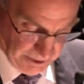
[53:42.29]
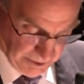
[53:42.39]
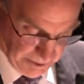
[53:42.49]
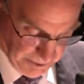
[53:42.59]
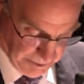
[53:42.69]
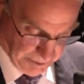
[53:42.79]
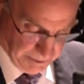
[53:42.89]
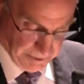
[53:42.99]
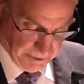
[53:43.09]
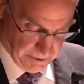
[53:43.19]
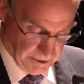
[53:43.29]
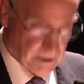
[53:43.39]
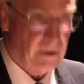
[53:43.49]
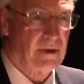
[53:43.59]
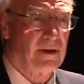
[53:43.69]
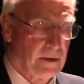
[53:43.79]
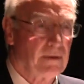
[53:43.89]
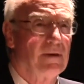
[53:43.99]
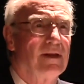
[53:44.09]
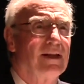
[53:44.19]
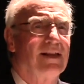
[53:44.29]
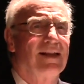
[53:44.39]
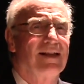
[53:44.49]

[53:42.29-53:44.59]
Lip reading: Great view of the depth charges too.